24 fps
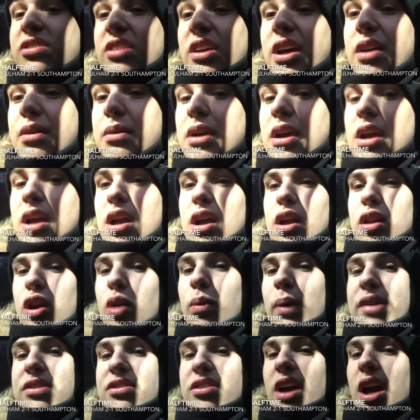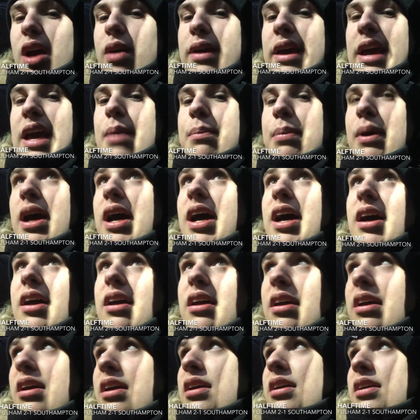So long way to go yet, but
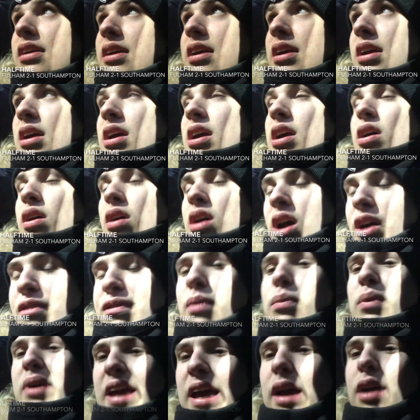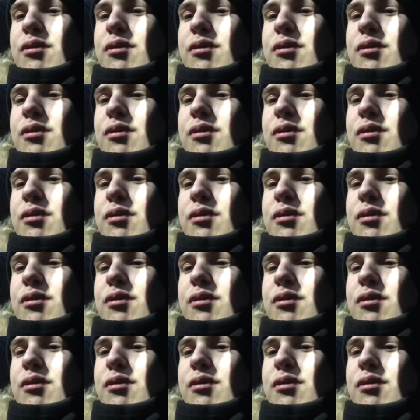I think we can